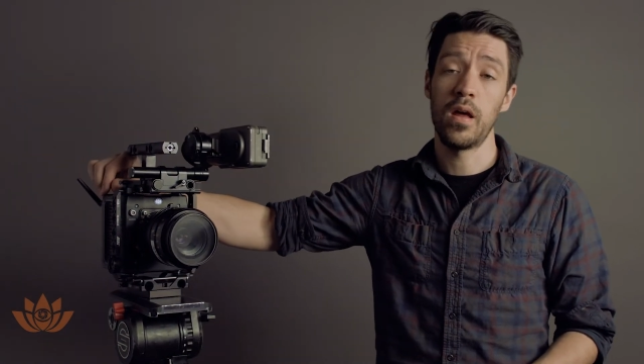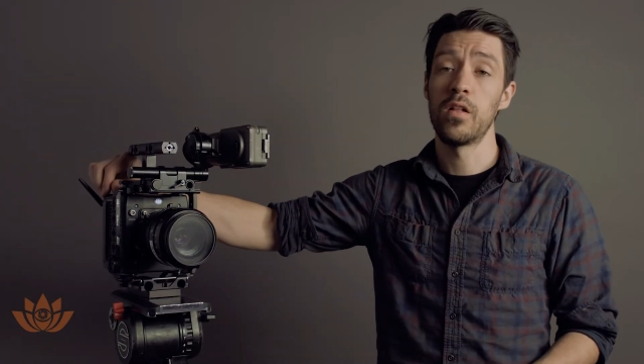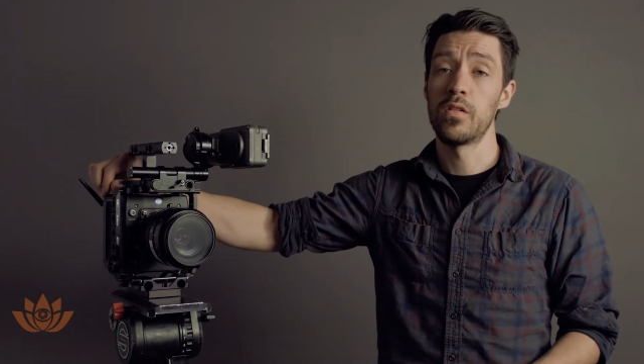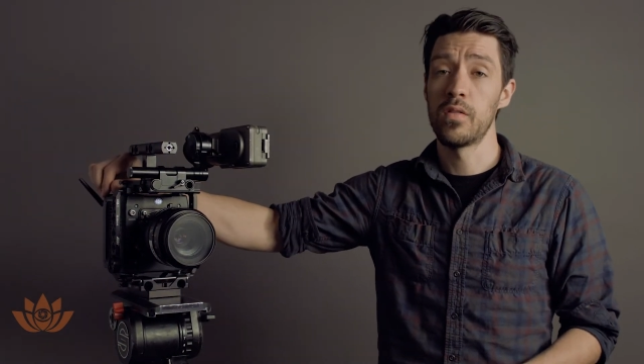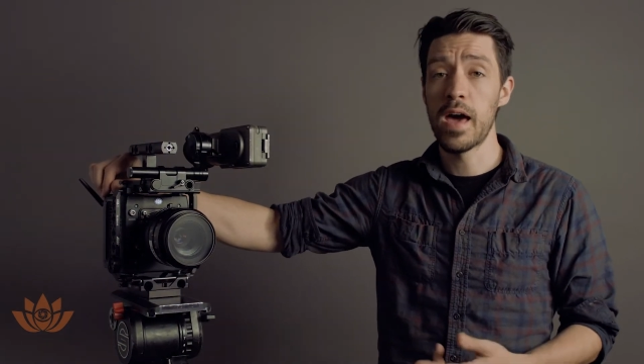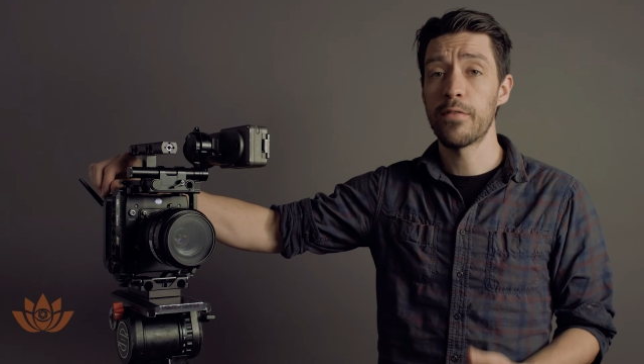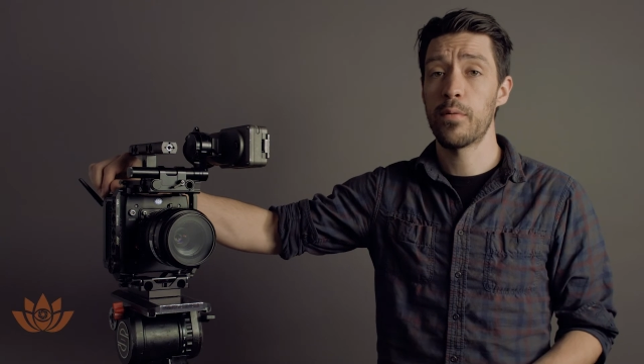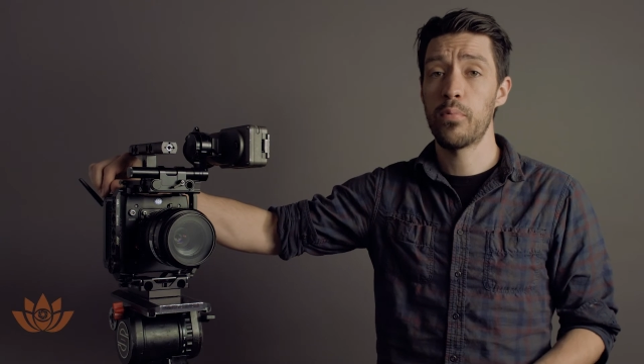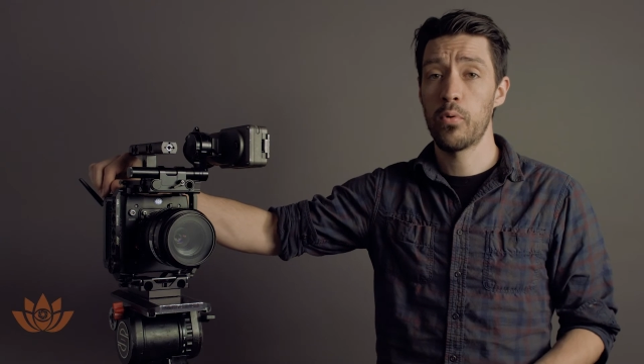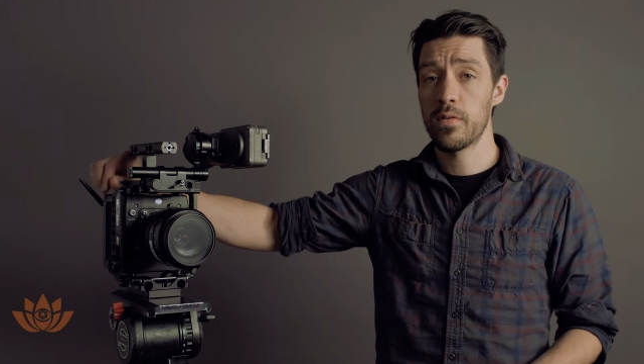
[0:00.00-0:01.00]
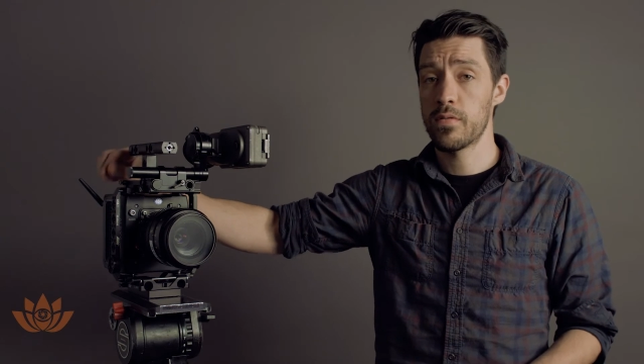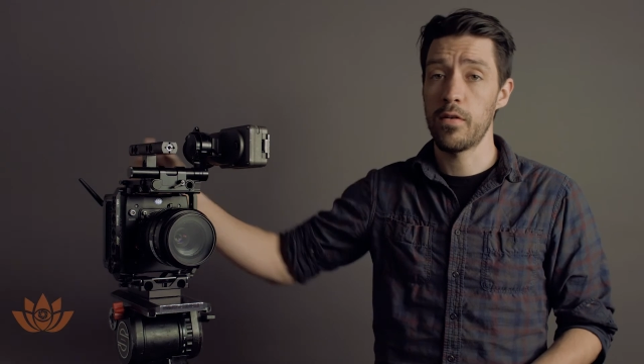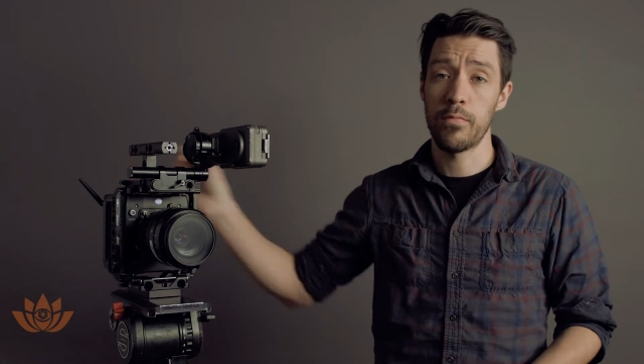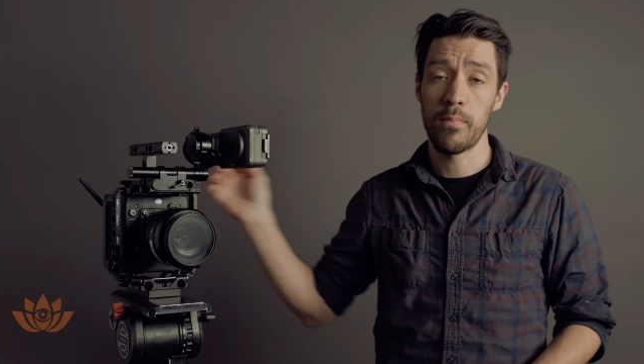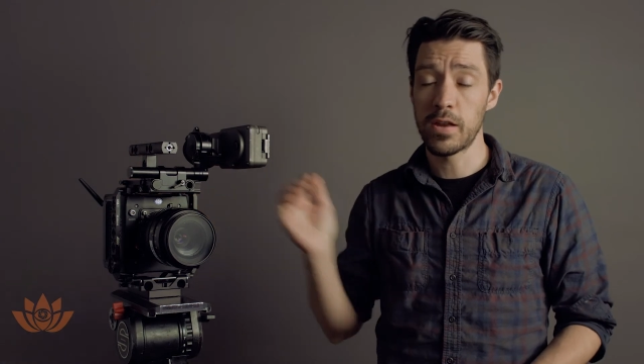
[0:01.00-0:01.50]
a lot of reports
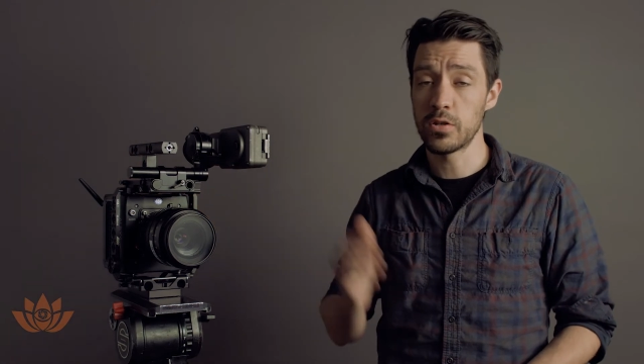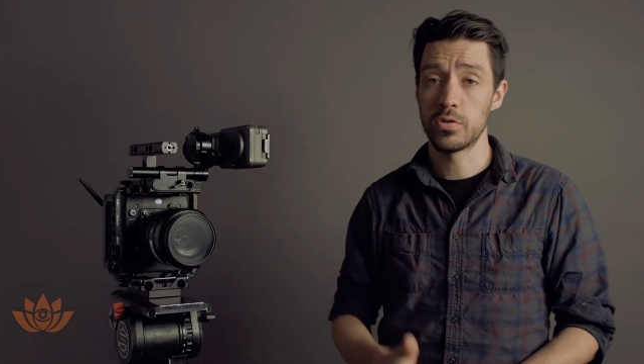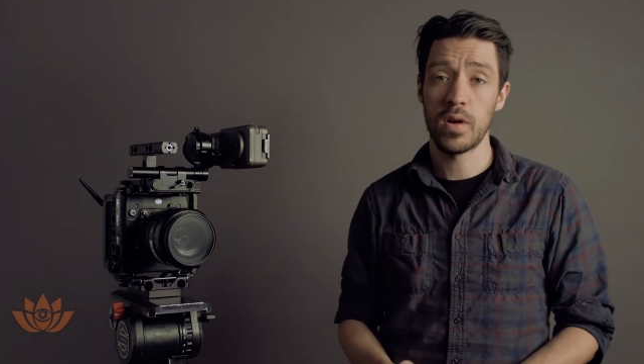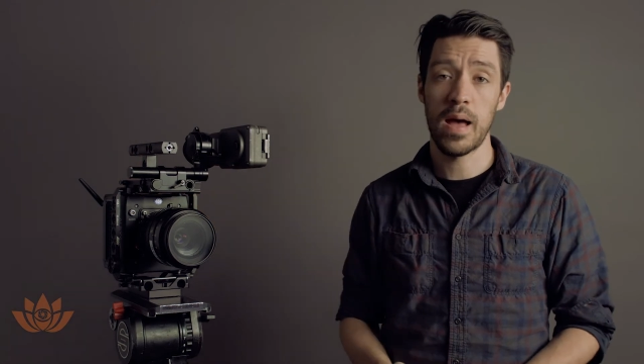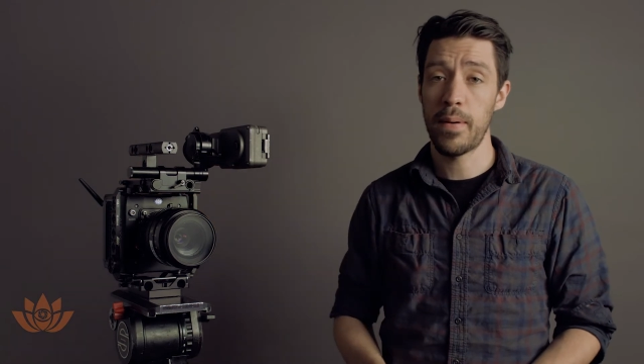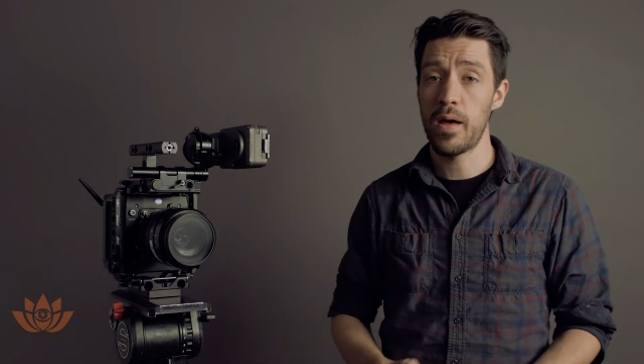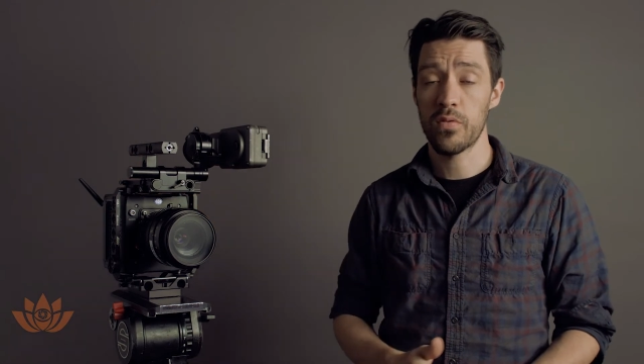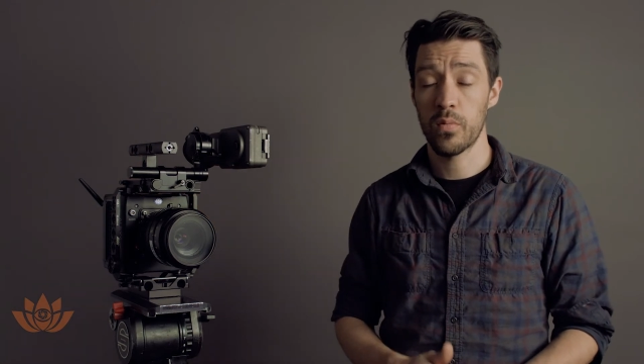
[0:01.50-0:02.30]
of major dropouts